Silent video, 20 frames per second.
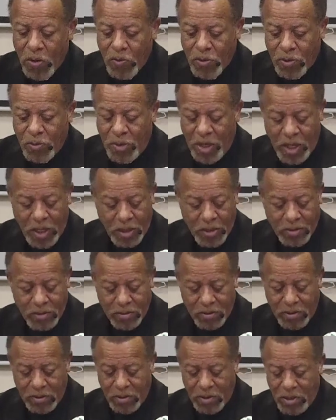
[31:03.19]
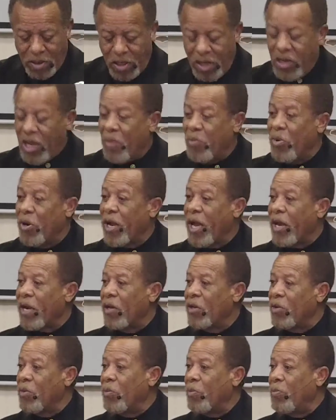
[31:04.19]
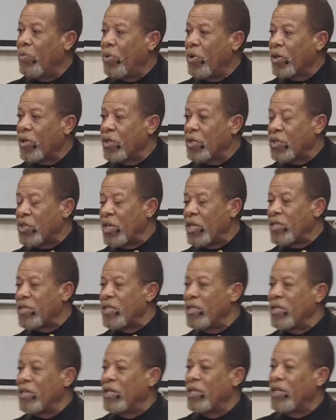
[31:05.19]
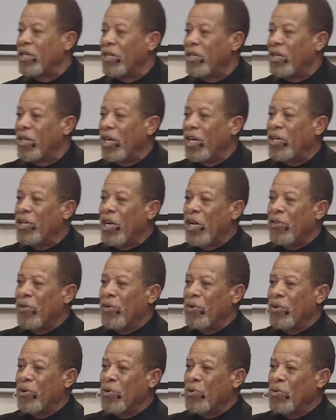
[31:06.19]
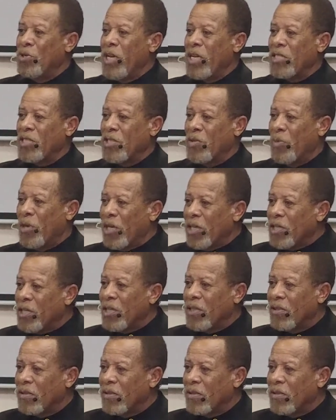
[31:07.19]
with me, and they bring out a little book that says, Another New Testament.